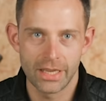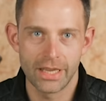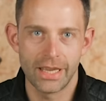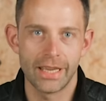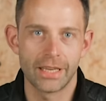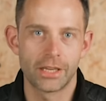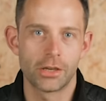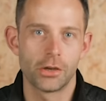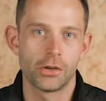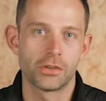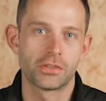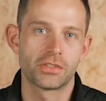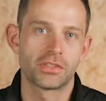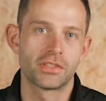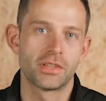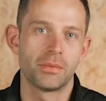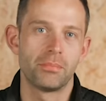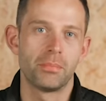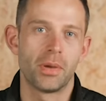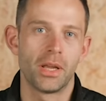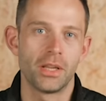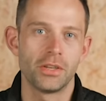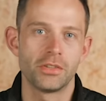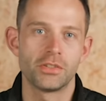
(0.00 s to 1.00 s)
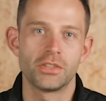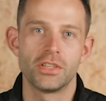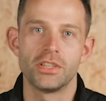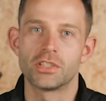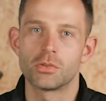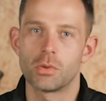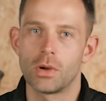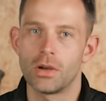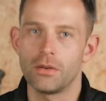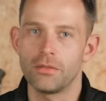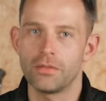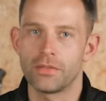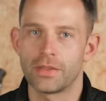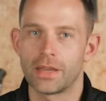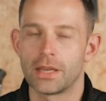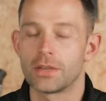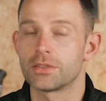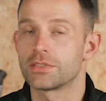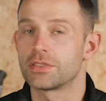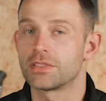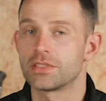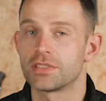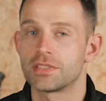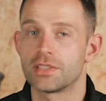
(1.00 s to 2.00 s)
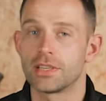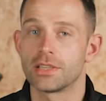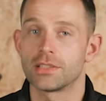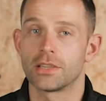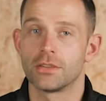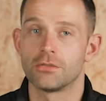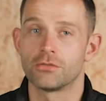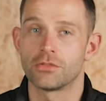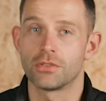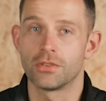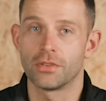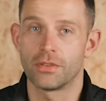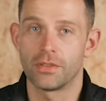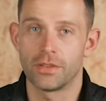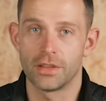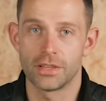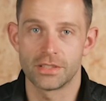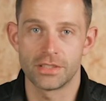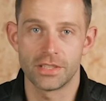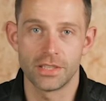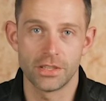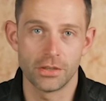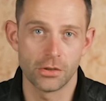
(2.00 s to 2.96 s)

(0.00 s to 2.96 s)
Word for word: It costs a punchy twelve thousand six hundred thirty